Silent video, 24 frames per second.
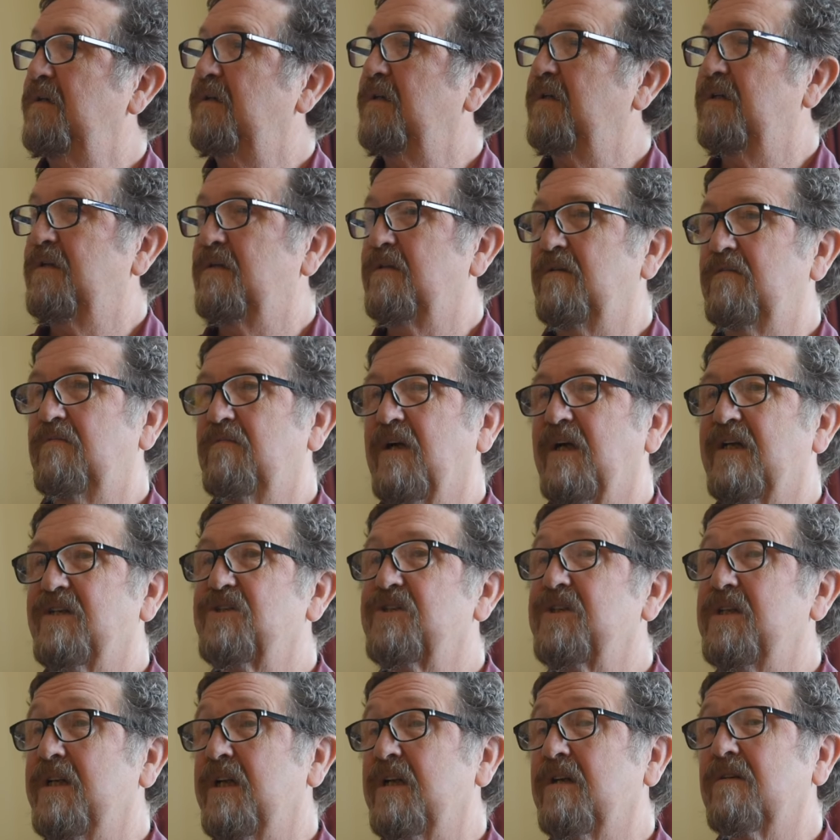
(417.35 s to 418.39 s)
And the
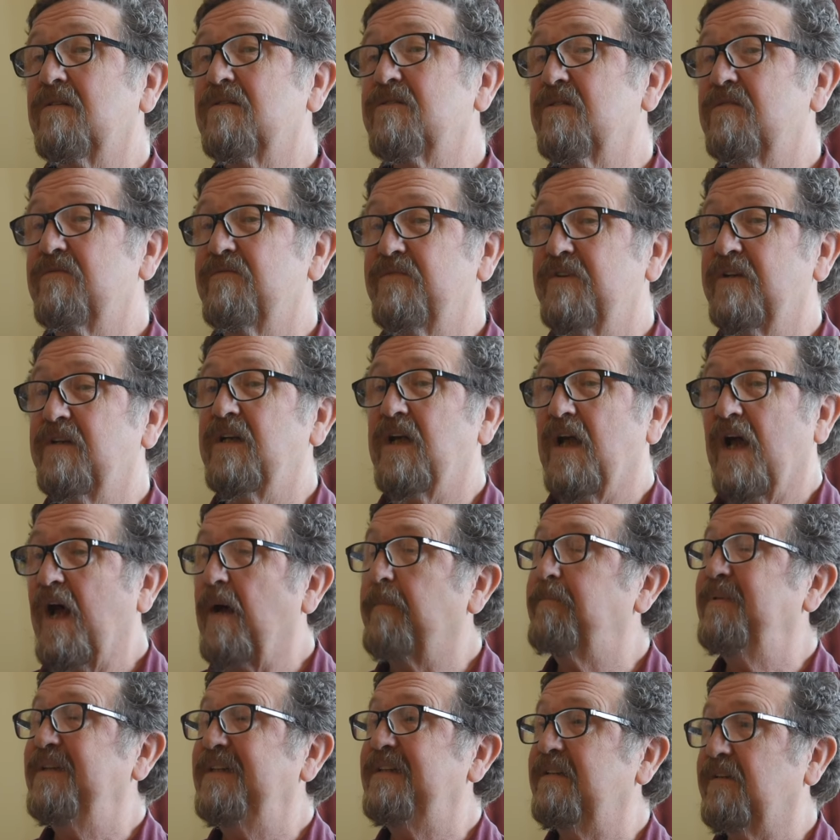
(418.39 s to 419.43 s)
rationales are very
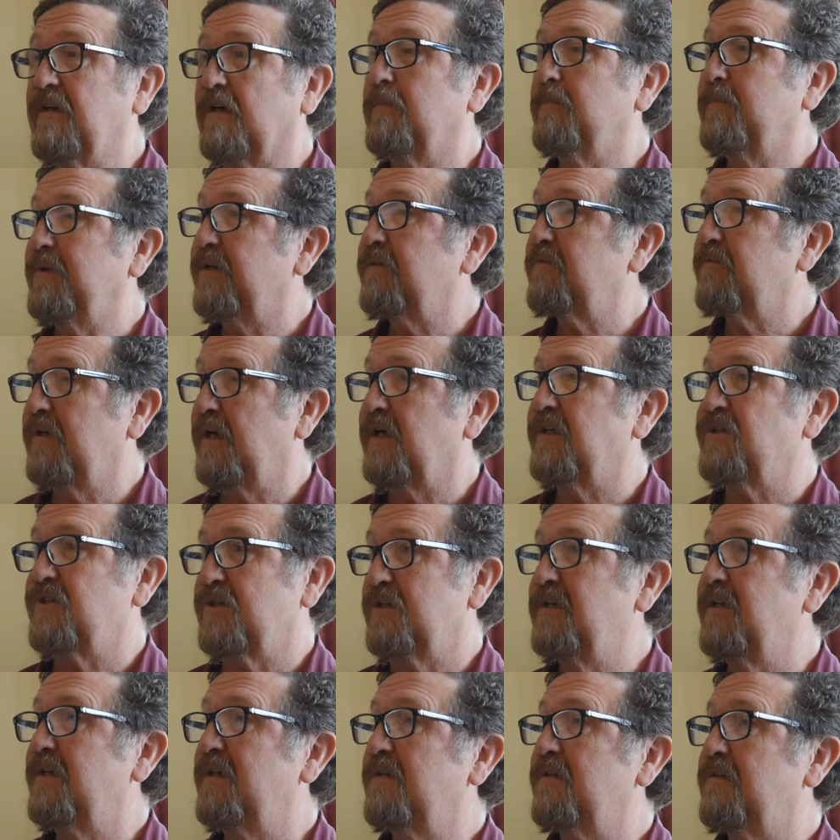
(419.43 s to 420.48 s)
Abhidharmic
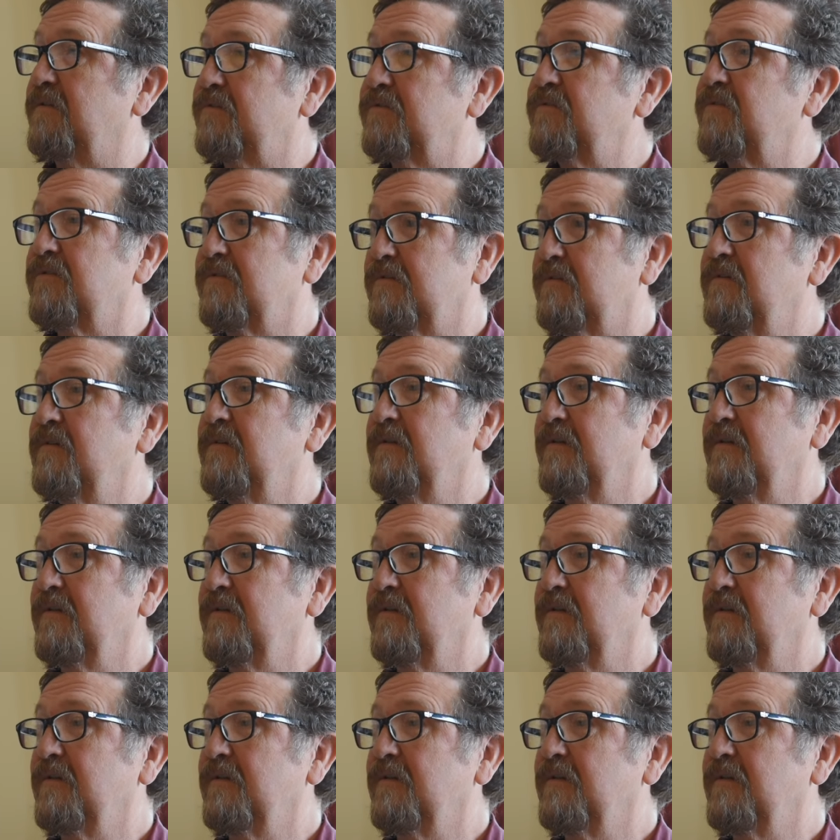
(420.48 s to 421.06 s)
rationales,